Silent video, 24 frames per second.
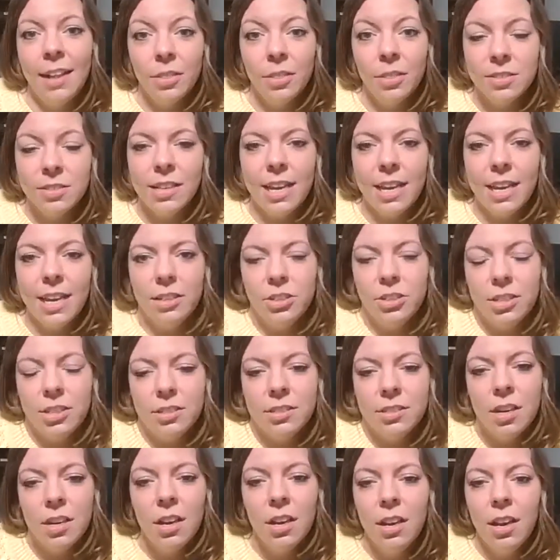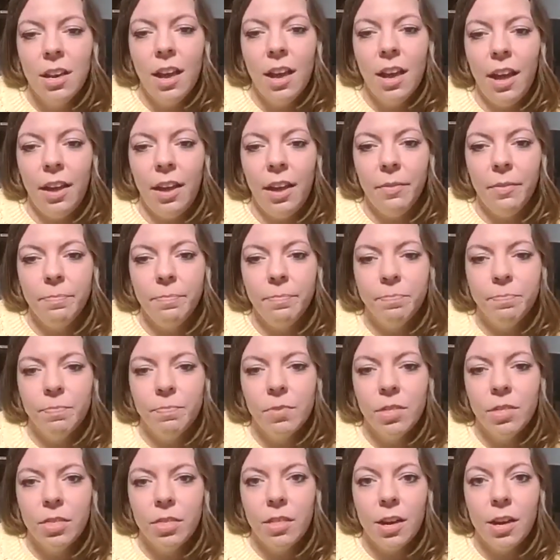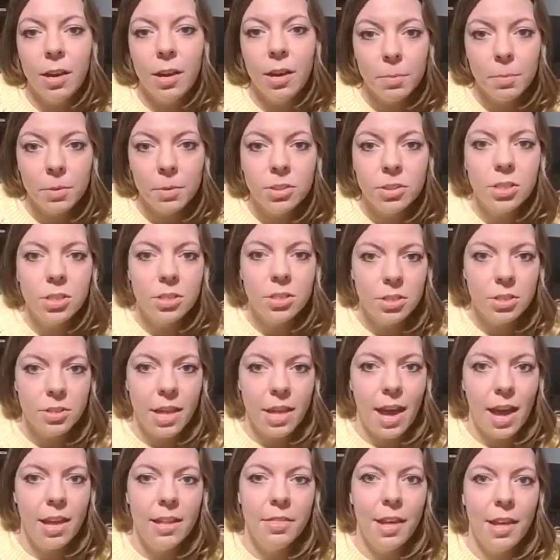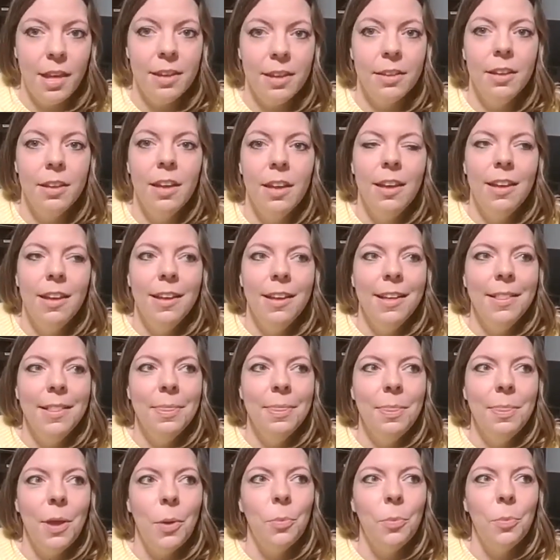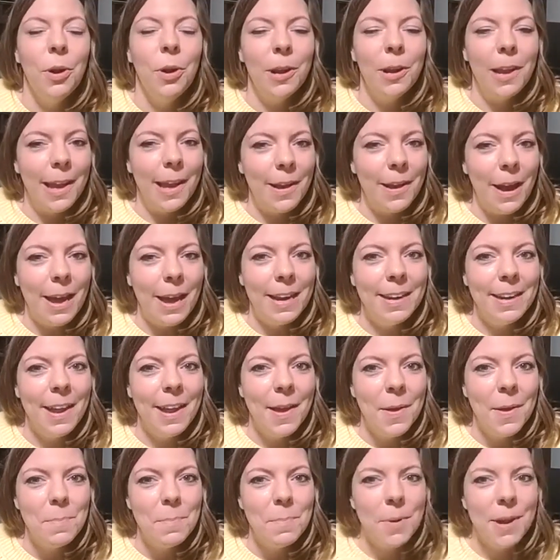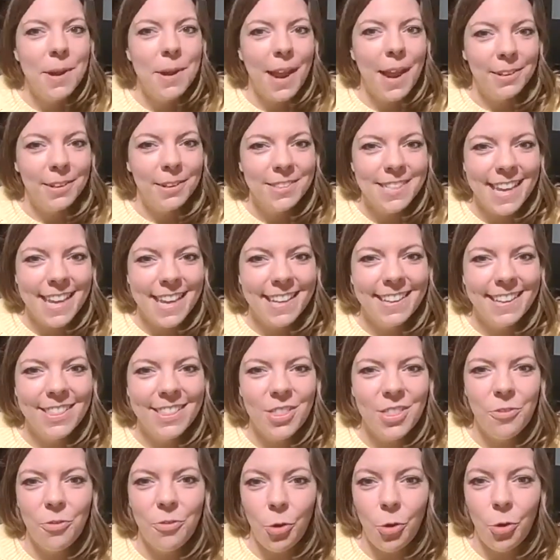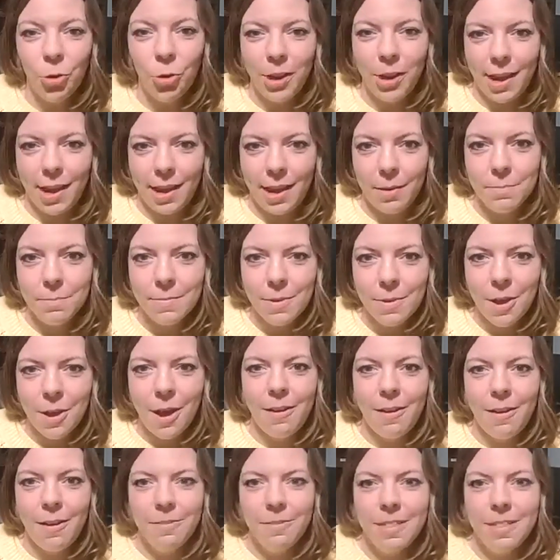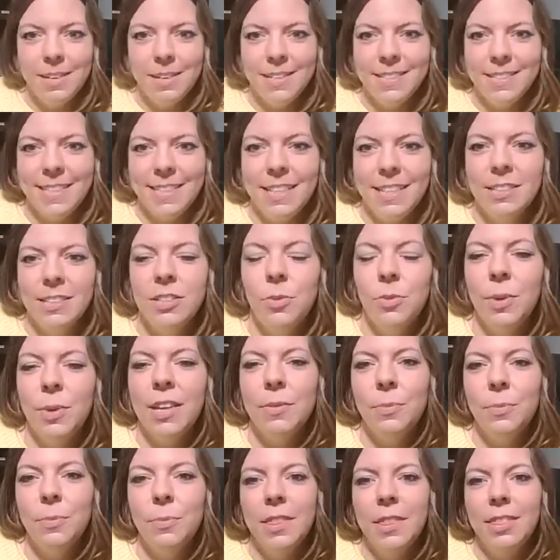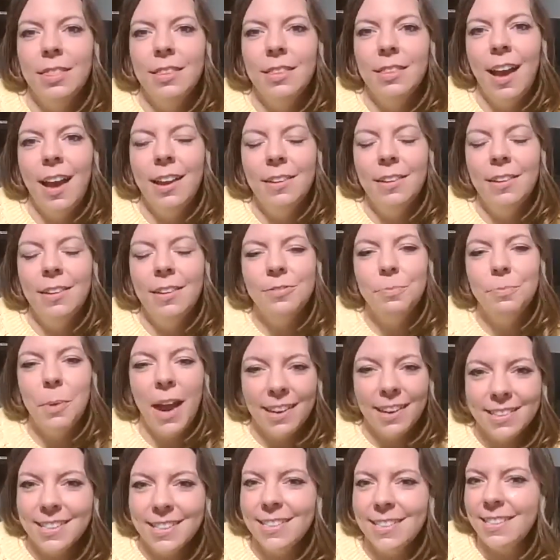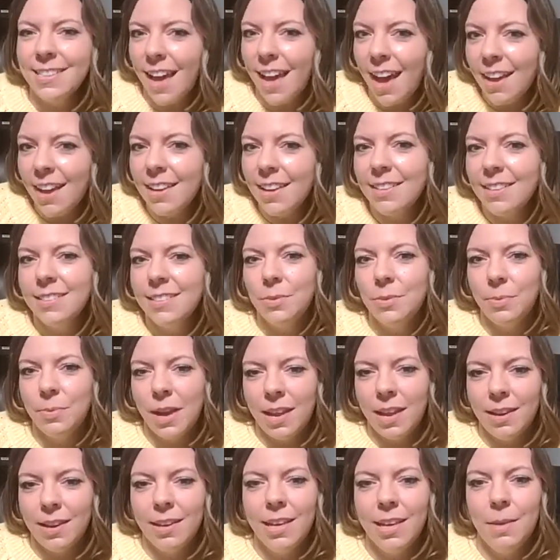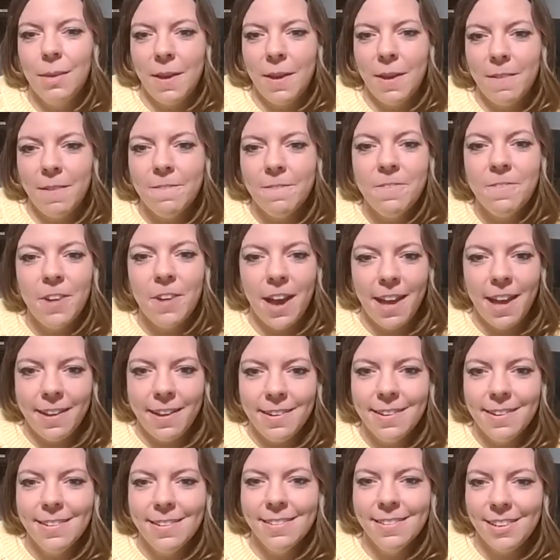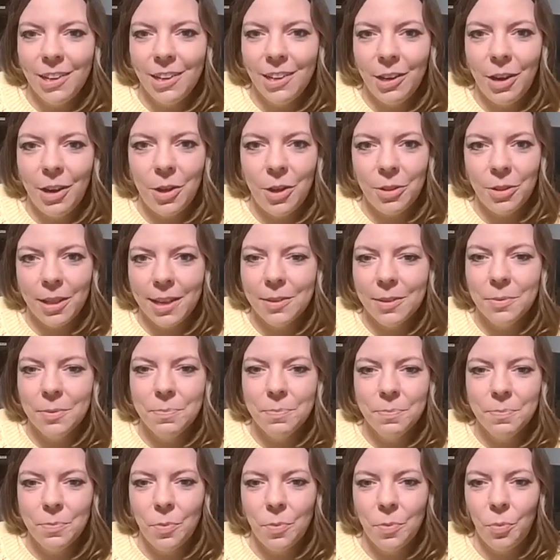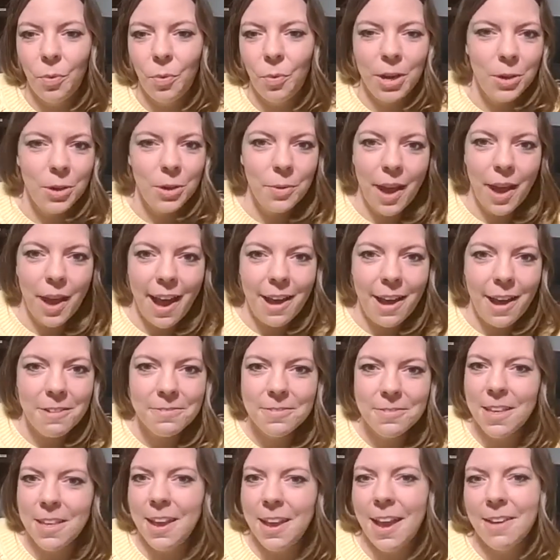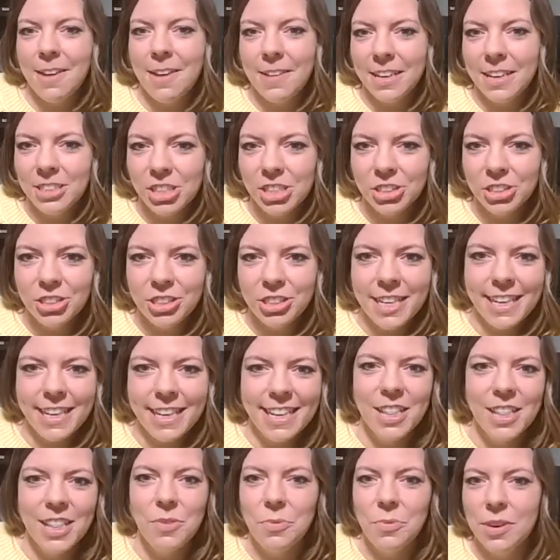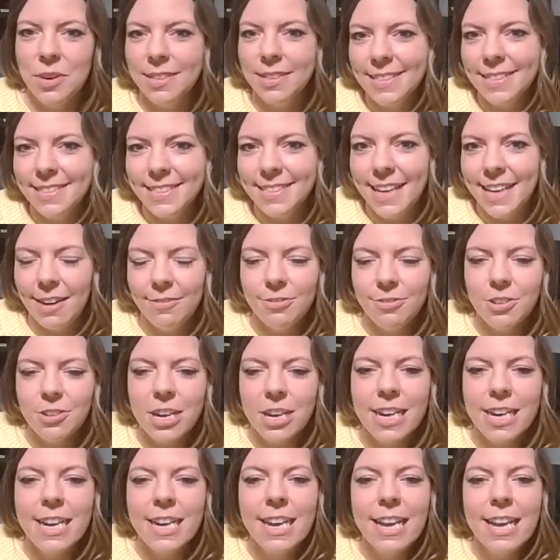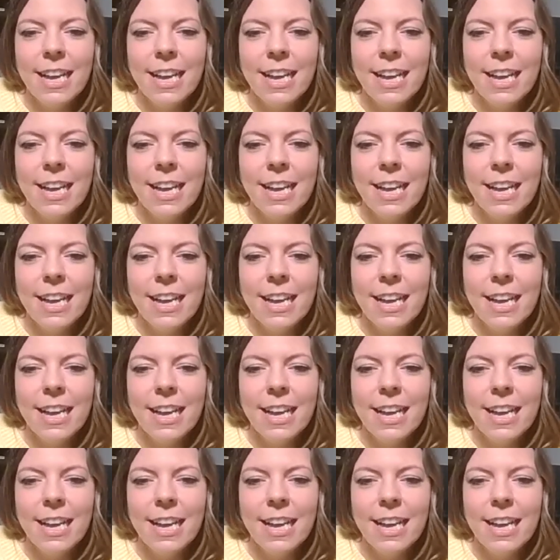those ages, they're able to do that, and they're working on pronouncing the full name of the disease. So we kind of practice that as a way to keep it fun, like, what do you have? They have HHT, and then what does it stand for?